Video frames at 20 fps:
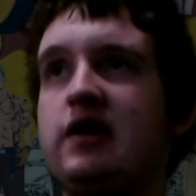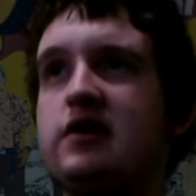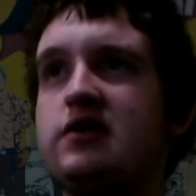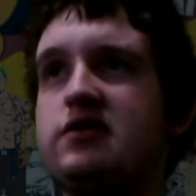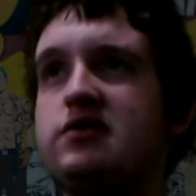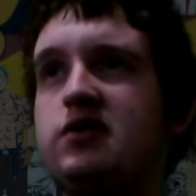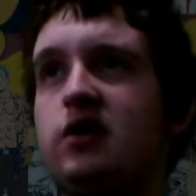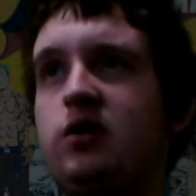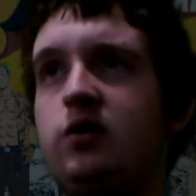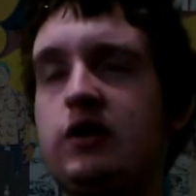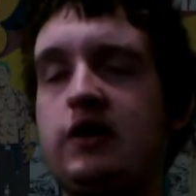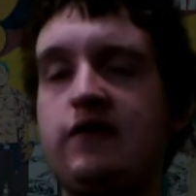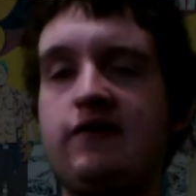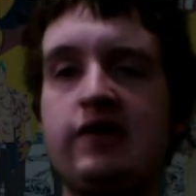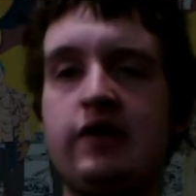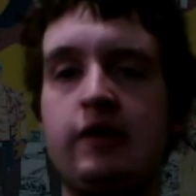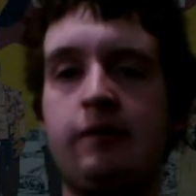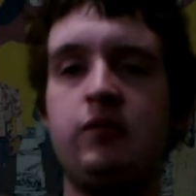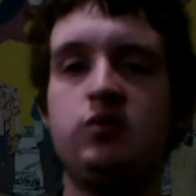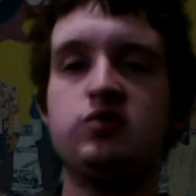So
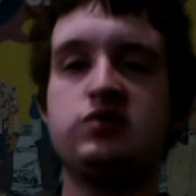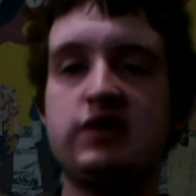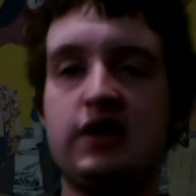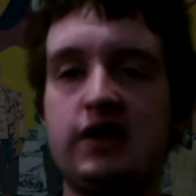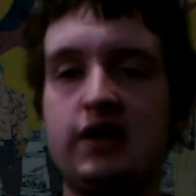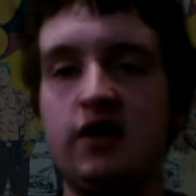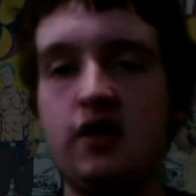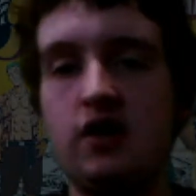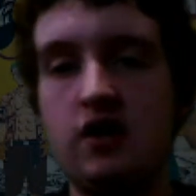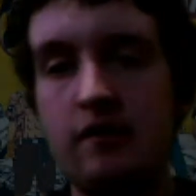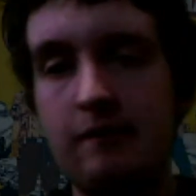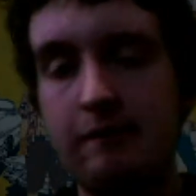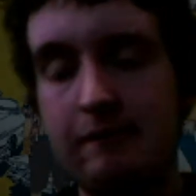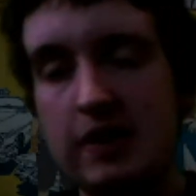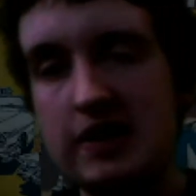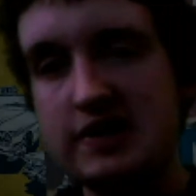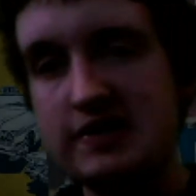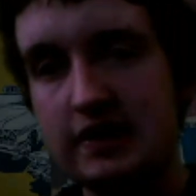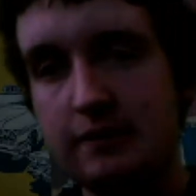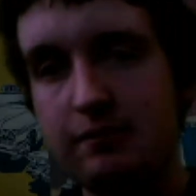even the most like
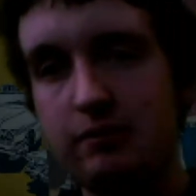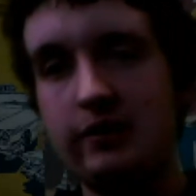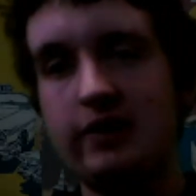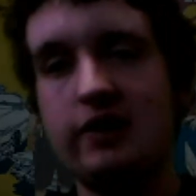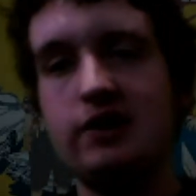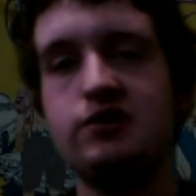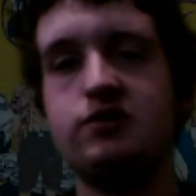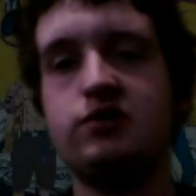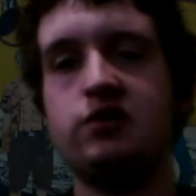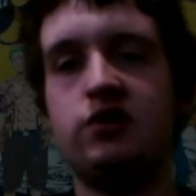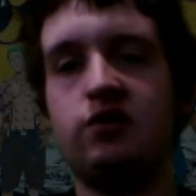basic players,